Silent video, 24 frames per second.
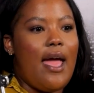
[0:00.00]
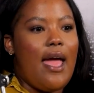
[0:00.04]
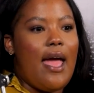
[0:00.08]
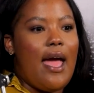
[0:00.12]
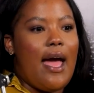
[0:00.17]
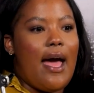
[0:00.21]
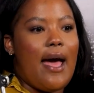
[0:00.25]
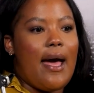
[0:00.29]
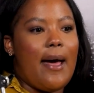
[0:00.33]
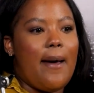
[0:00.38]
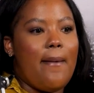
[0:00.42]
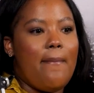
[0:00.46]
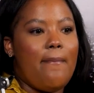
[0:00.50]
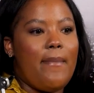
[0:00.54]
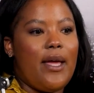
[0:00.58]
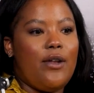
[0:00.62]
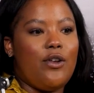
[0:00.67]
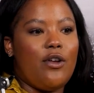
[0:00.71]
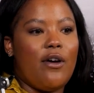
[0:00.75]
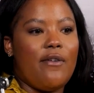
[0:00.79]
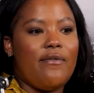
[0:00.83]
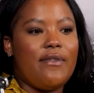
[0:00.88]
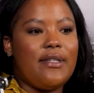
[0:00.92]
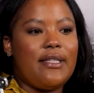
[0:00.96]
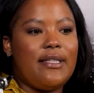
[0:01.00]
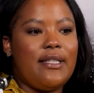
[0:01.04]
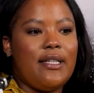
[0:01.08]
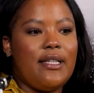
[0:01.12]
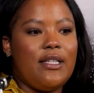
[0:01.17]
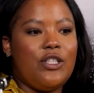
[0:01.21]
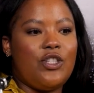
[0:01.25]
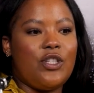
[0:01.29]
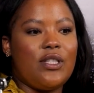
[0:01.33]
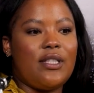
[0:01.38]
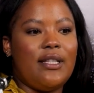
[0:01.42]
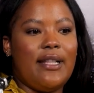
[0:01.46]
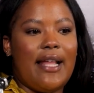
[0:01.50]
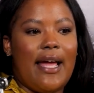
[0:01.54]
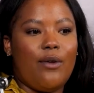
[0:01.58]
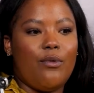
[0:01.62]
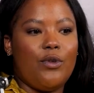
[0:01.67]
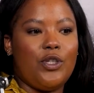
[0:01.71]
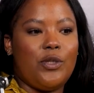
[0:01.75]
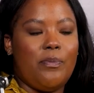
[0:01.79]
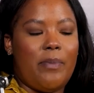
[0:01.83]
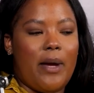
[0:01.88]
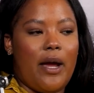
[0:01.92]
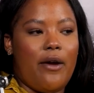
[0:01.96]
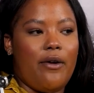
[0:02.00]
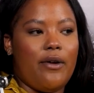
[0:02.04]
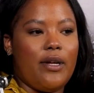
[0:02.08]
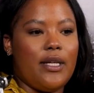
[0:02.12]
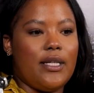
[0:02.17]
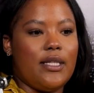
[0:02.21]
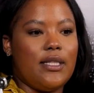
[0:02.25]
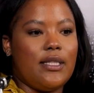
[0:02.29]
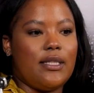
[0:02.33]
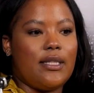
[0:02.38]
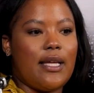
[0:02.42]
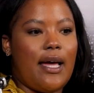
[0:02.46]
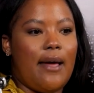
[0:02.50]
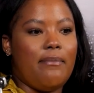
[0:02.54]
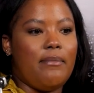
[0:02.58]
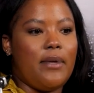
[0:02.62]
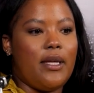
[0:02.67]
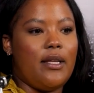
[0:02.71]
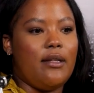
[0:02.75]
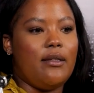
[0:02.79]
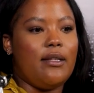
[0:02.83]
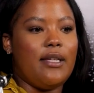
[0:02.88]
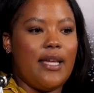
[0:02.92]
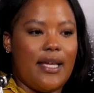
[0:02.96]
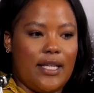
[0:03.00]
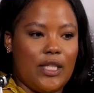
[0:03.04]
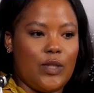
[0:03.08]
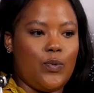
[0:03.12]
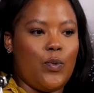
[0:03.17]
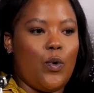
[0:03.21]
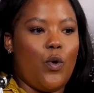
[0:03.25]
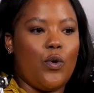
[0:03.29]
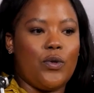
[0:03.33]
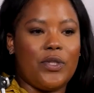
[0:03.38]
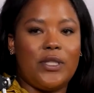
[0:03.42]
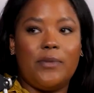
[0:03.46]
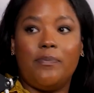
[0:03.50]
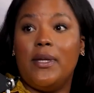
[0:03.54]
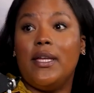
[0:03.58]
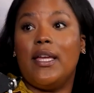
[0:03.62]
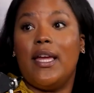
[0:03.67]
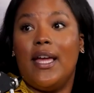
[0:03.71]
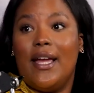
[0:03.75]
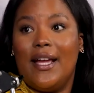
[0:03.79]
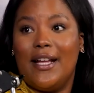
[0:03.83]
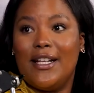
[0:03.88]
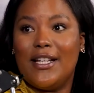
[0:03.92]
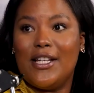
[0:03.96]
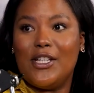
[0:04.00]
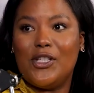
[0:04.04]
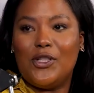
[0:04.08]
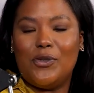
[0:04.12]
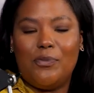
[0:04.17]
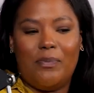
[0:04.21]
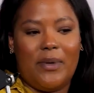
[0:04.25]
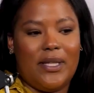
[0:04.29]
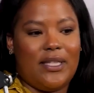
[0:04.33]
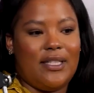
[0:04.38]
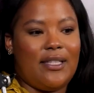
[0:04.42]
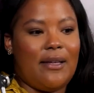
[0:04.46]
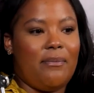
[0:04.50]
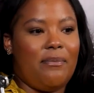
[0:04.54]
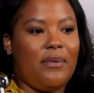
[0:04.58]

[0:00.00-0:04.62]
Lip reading: And obviously just language barriers. I mean, yes, we all speak English, but some